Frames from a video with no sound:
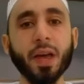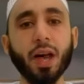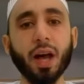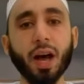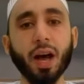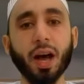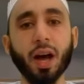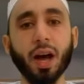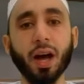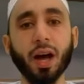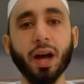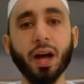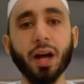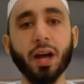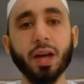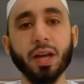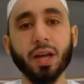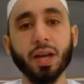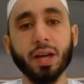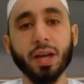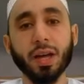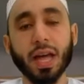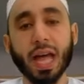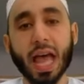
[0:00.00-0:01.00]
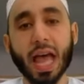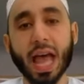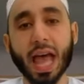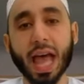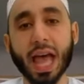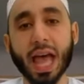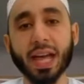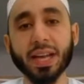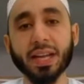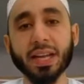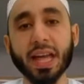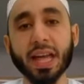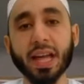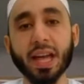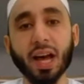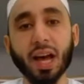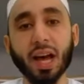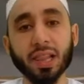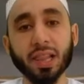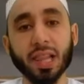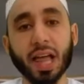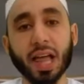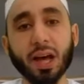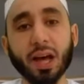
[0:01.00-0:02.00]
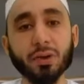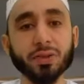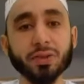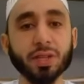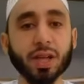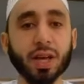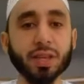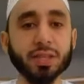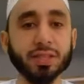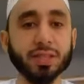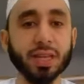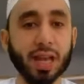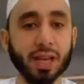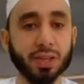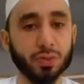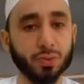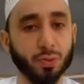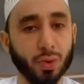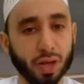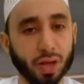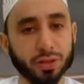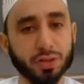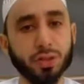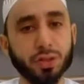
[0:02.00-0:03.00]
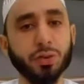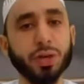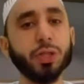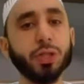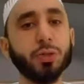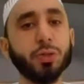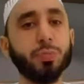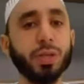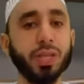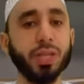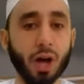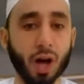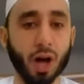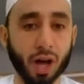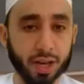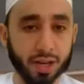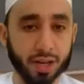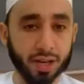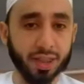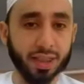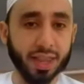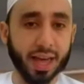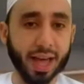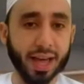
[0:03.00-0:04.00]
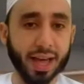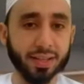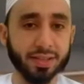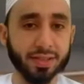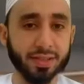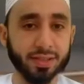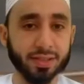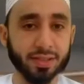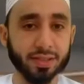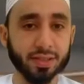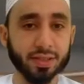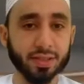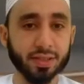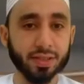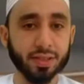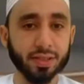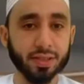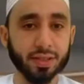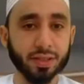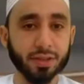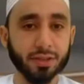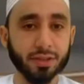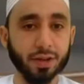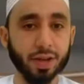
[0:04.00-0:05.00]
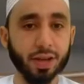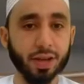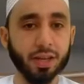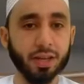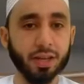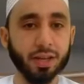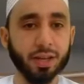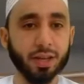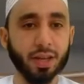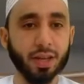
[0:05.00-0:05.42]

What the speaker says: And it allows us as well to reach beyond that, right?